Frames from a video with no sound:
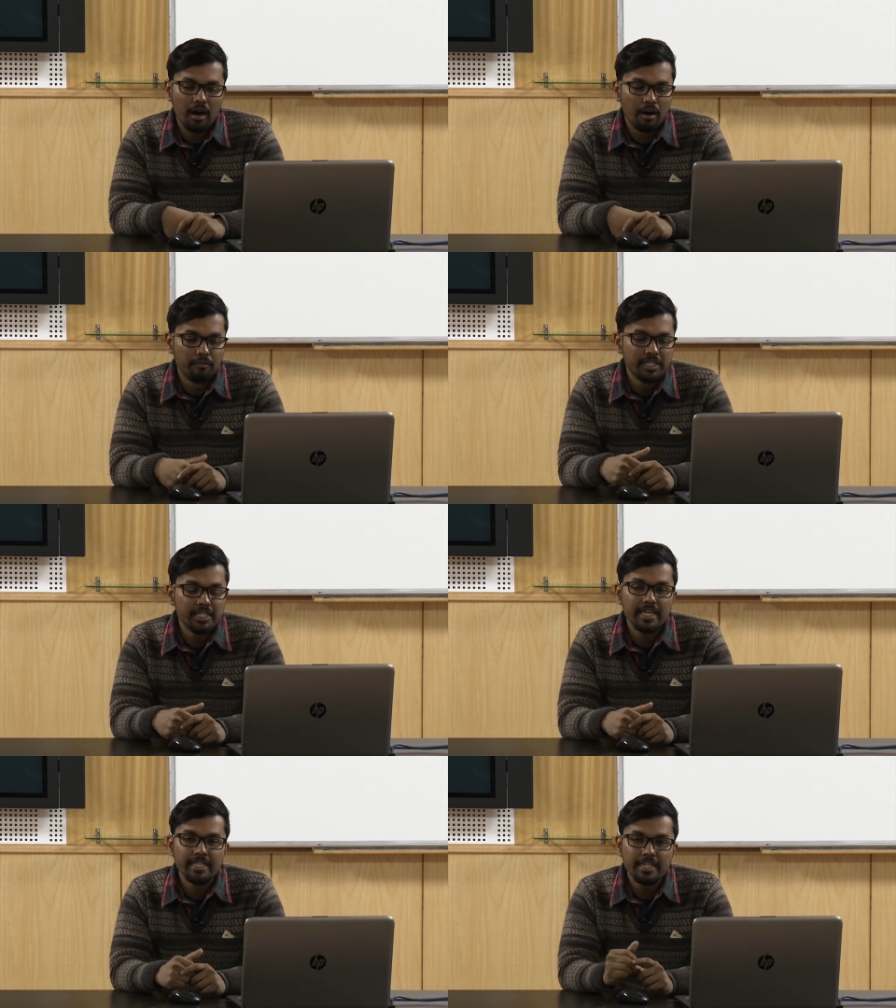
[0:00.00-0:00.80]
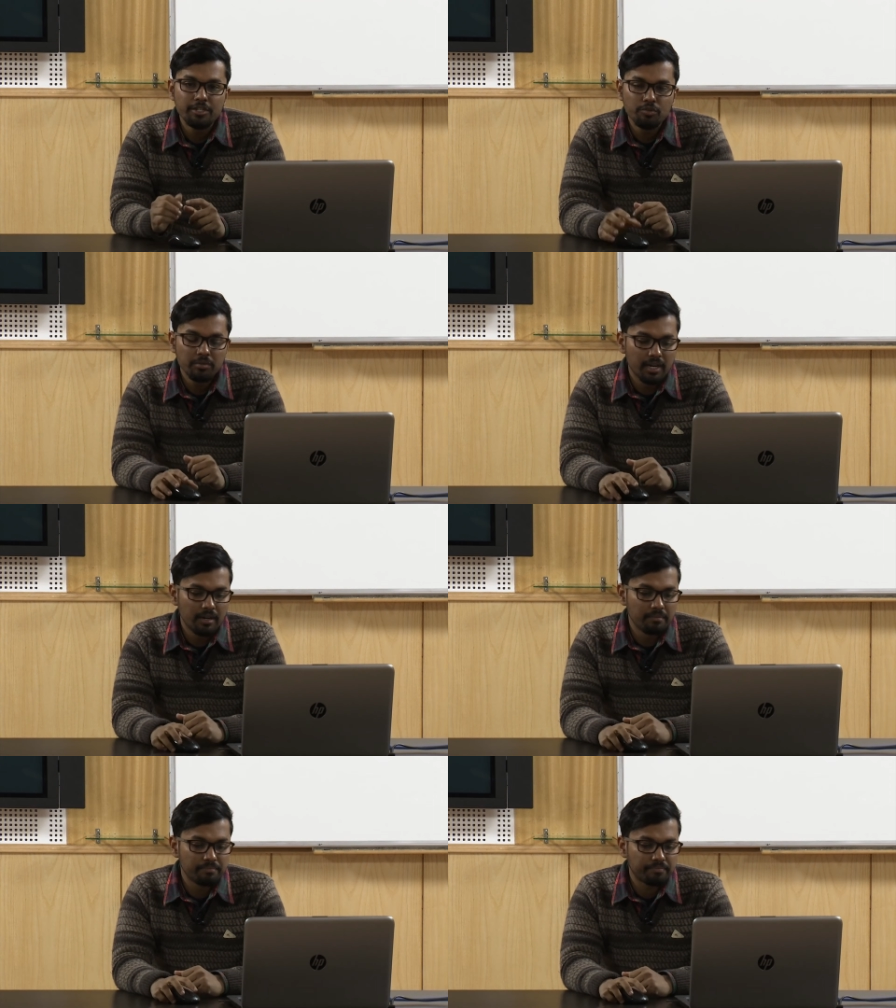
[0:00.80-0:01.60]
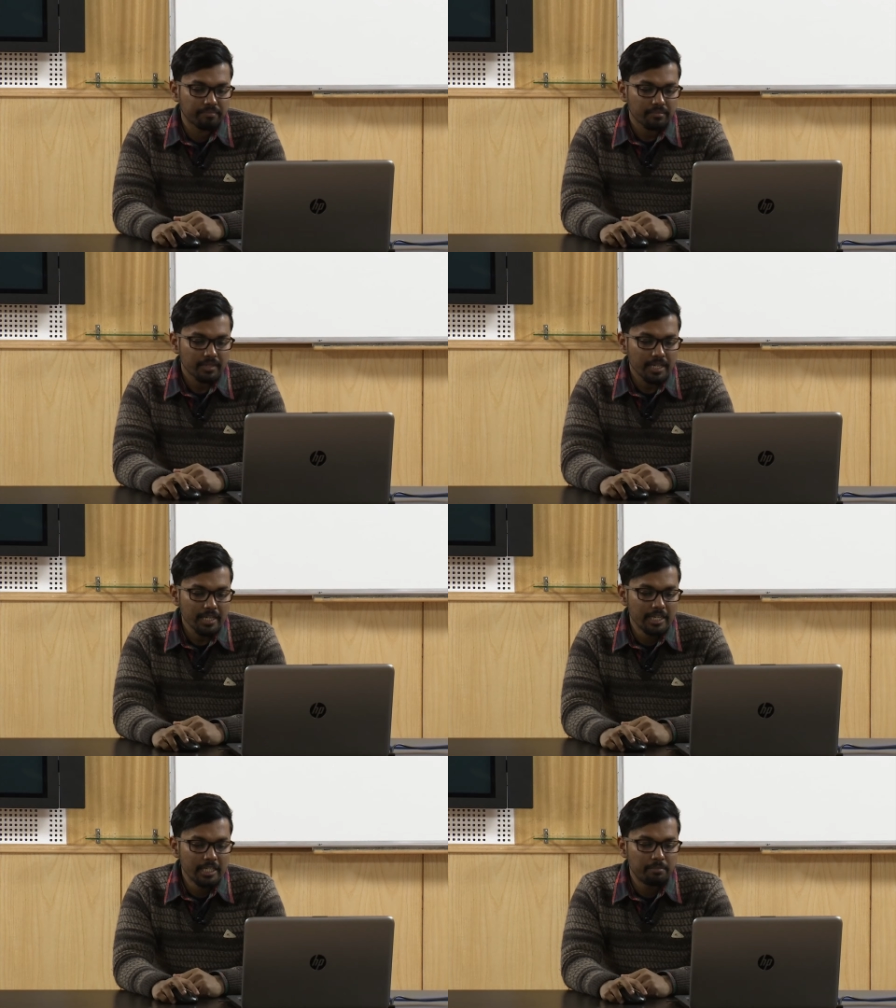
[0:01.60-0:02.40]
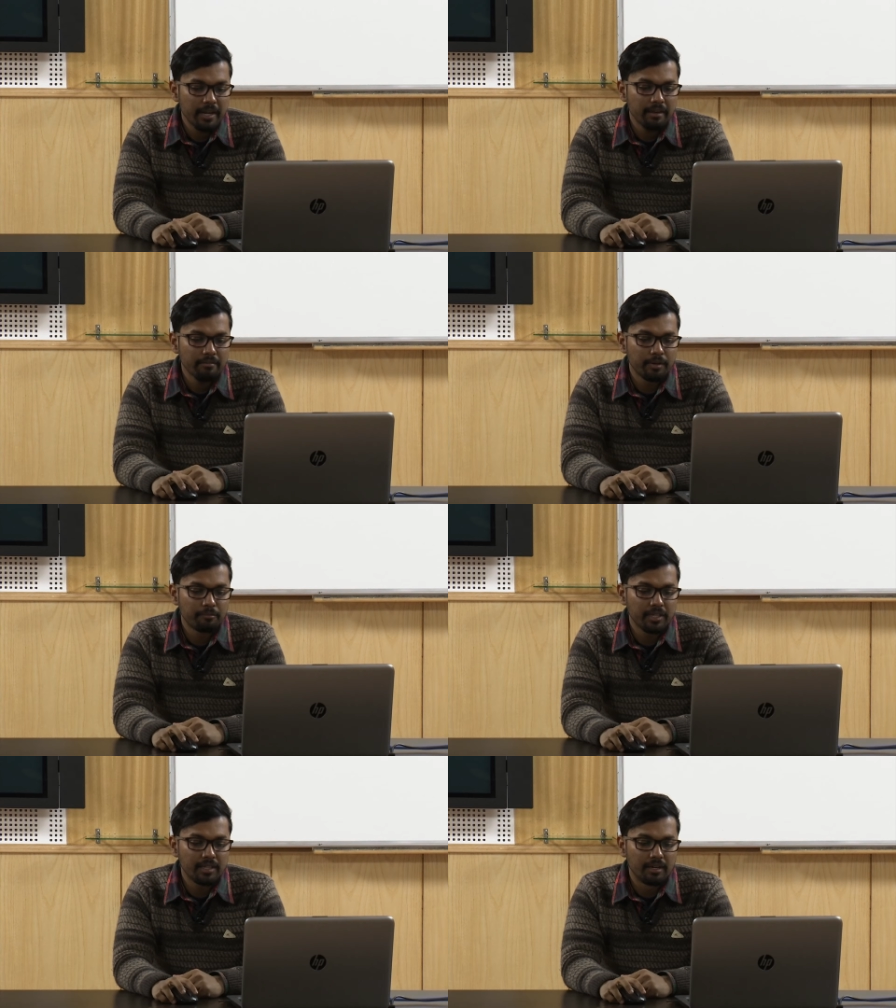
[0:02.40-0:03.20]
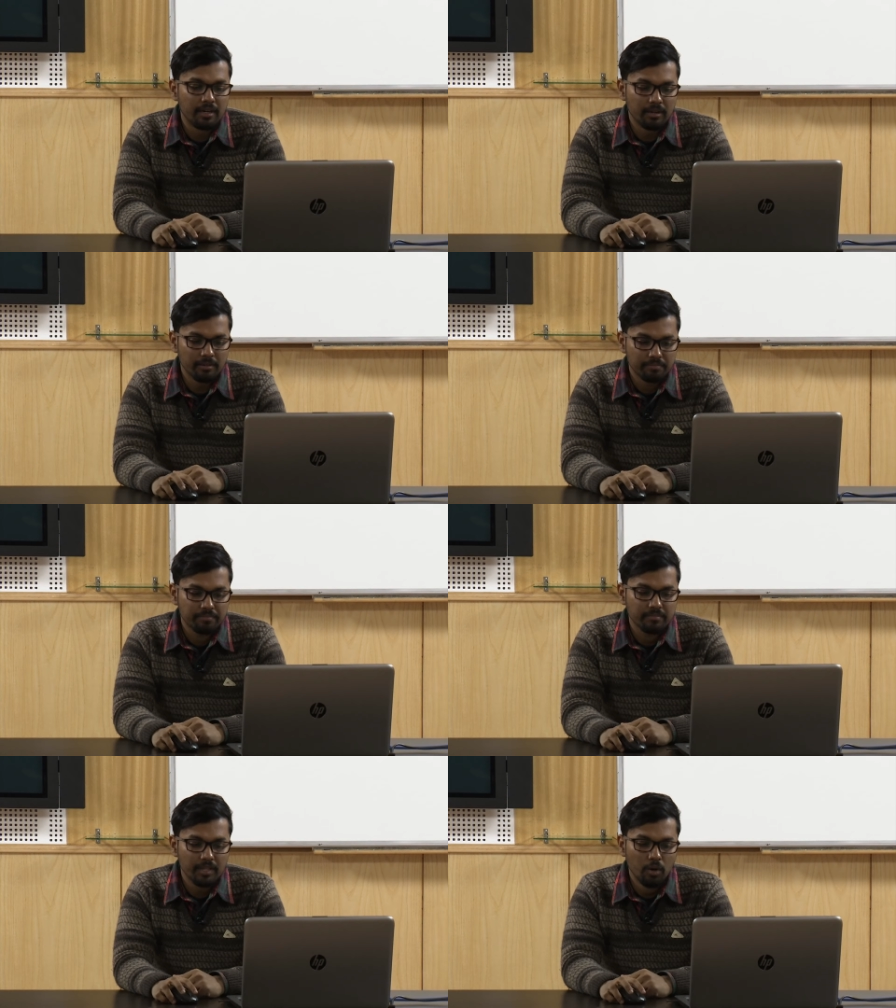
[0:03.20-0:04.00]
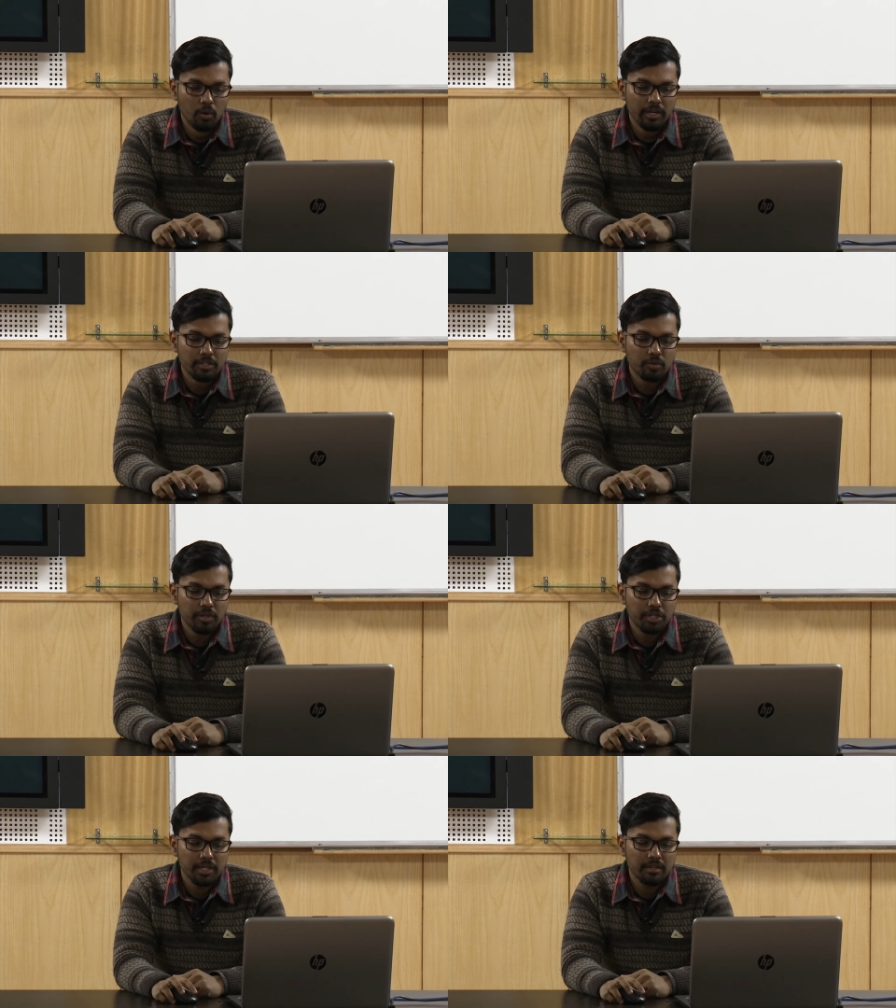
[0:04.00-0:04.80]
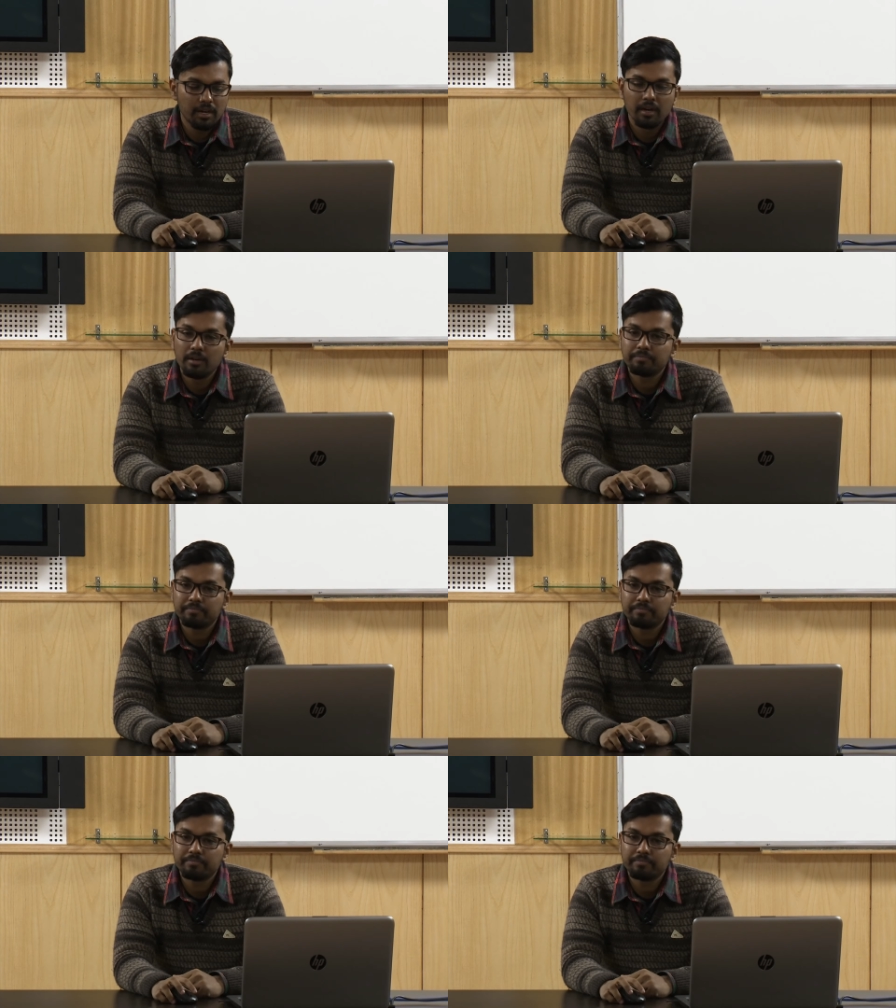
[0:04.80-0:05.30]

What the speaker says: which is easy to display with low resolution